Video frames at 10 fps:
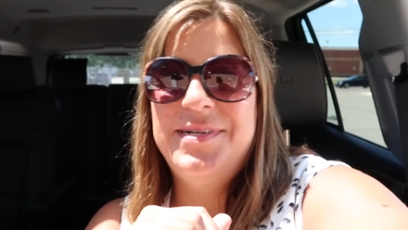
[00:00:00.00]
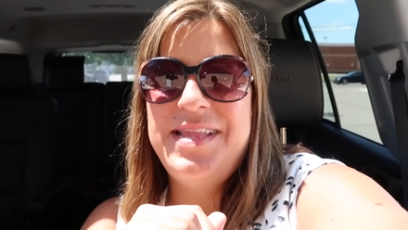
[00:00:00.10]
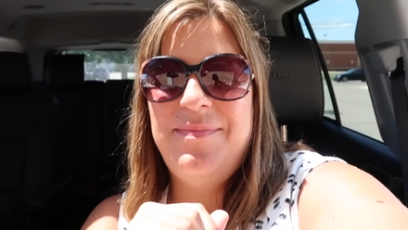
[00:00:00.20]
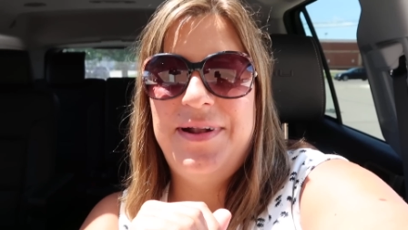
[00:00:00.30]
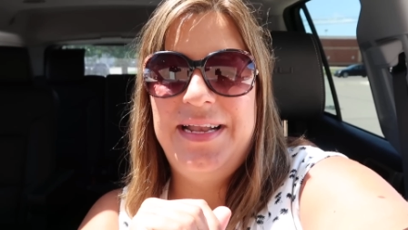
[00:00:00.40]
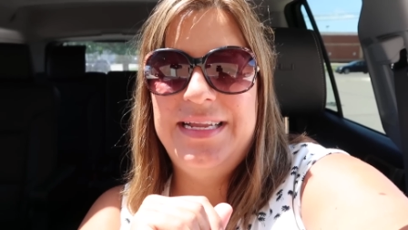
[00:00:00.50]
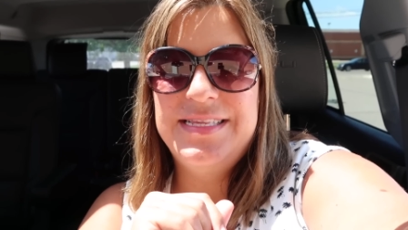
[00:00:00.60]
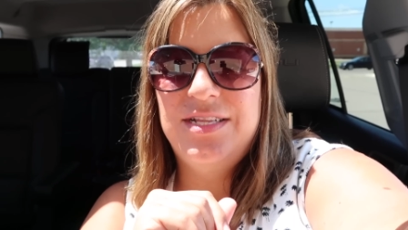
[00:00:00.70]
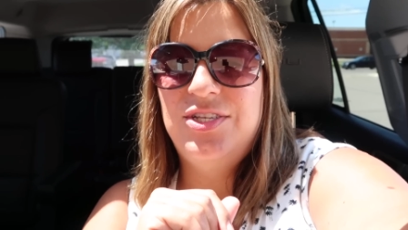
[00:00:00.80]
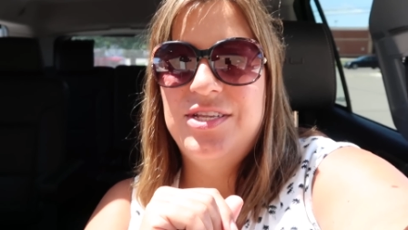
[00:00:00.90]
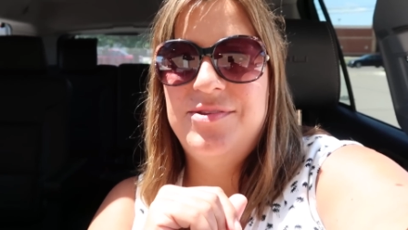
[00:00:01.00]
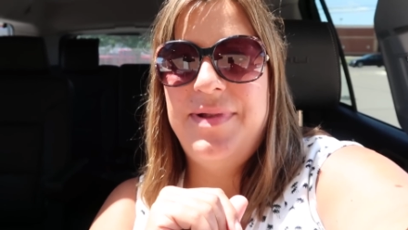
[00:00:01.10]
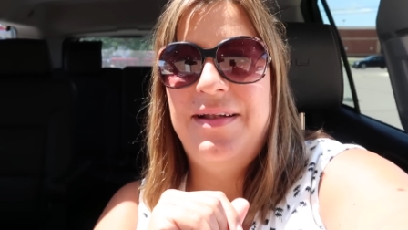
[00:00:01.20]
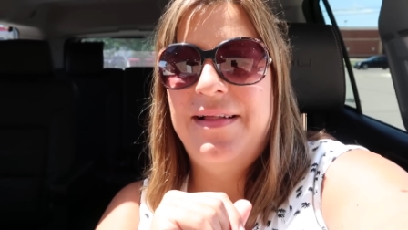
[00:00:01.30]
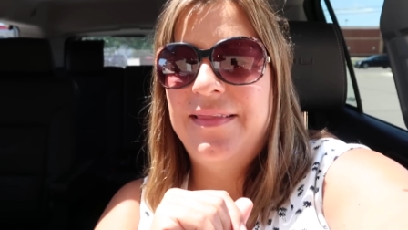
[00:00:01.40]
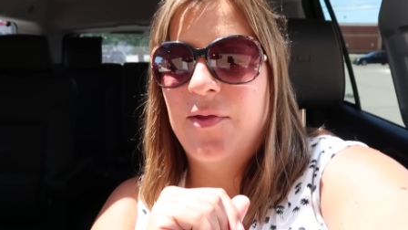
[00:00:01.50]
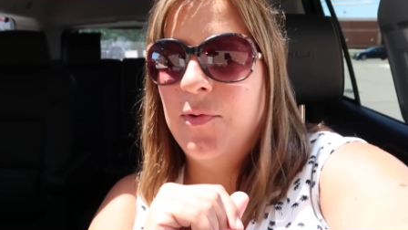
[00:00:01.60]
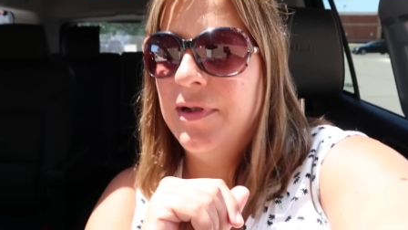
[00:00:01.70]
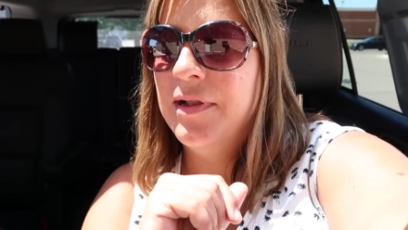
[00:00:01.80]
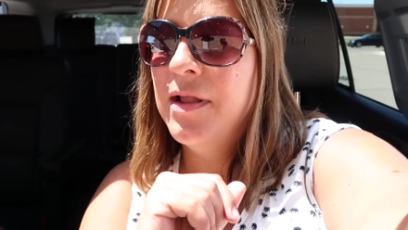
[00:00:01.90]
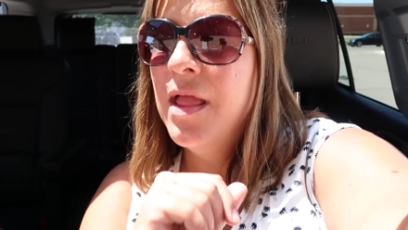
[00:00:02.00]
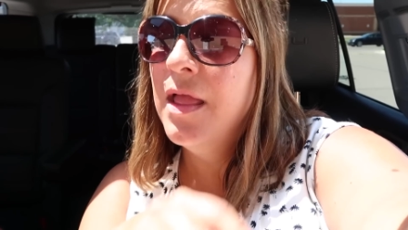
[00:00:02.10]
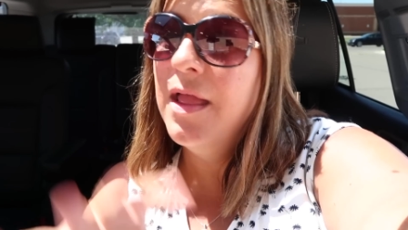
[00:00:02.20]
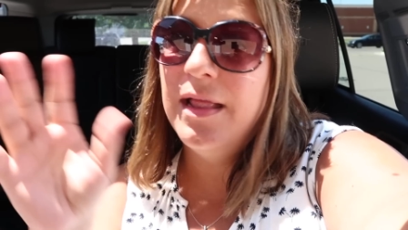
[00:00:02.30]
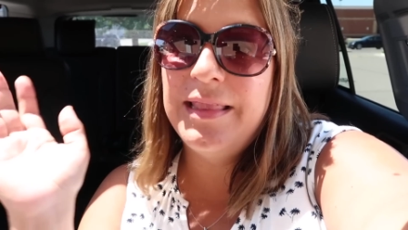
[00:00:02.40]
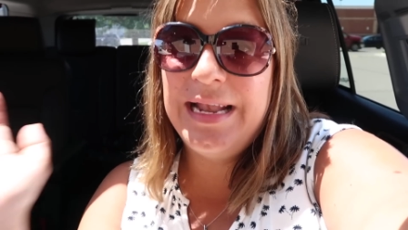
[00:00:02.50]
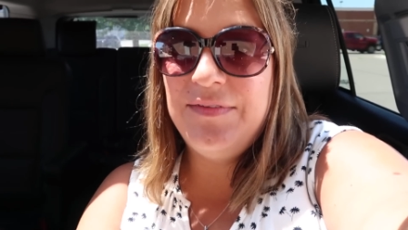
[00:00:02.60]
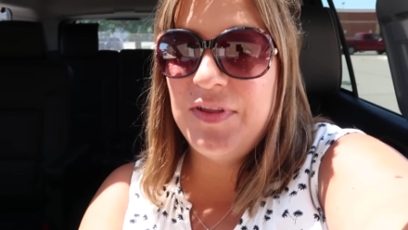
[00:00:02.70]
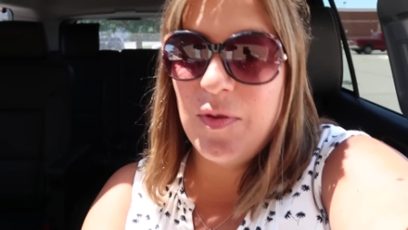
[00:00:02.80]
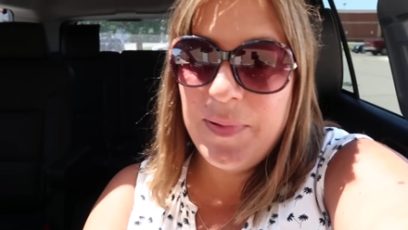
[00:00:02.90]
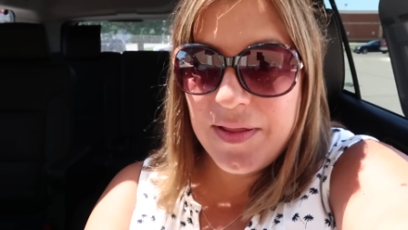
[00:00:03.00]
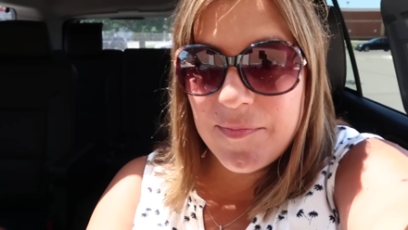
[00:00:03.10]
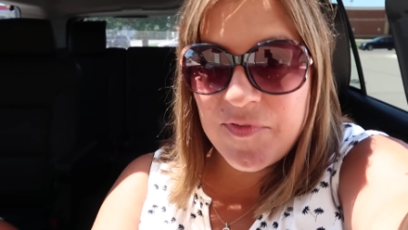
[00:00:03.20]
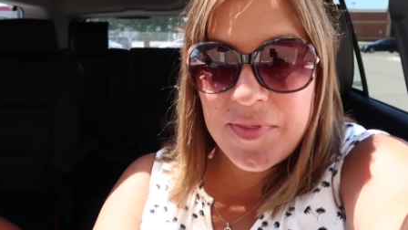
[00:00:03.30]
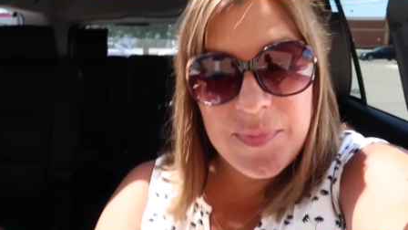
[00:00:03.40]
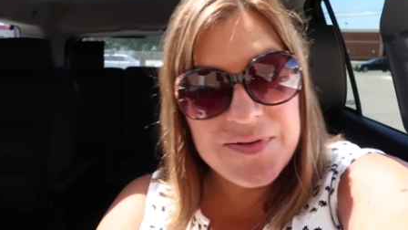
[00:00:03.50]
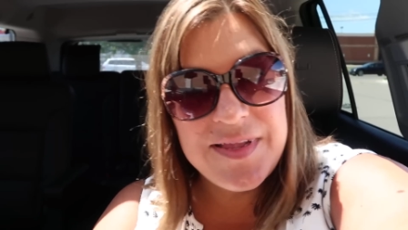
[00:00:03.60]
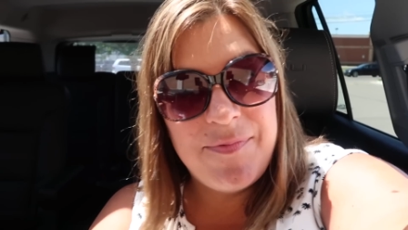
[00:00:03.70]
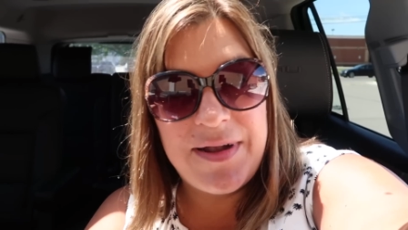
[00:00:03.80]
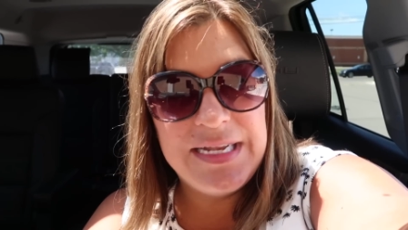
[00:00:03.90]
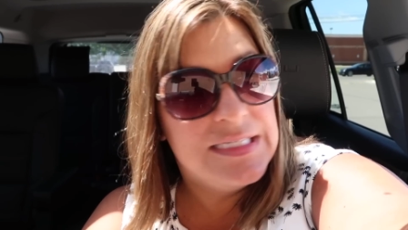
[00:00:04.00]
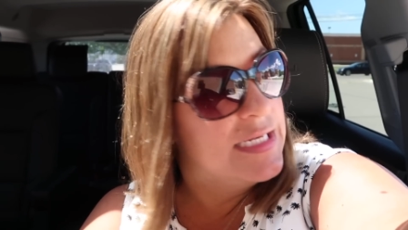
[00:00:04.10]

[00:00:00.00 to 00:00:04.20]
birthday party because it's just right around the corner and then I have to go pick up from the birthday party